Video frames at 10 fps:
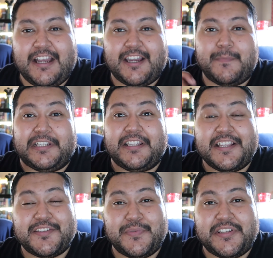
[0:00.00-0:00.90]
I got my
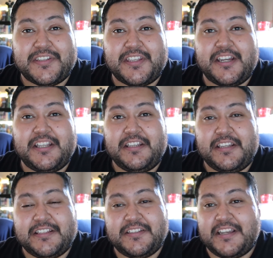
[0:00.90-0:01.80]
light switch done.
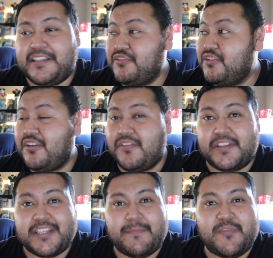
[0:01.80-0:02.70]
As you guys saw,
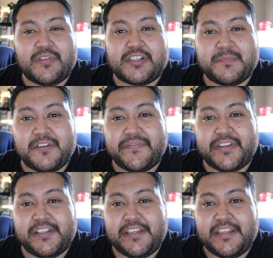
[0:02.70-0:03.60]
the timer works perfectly.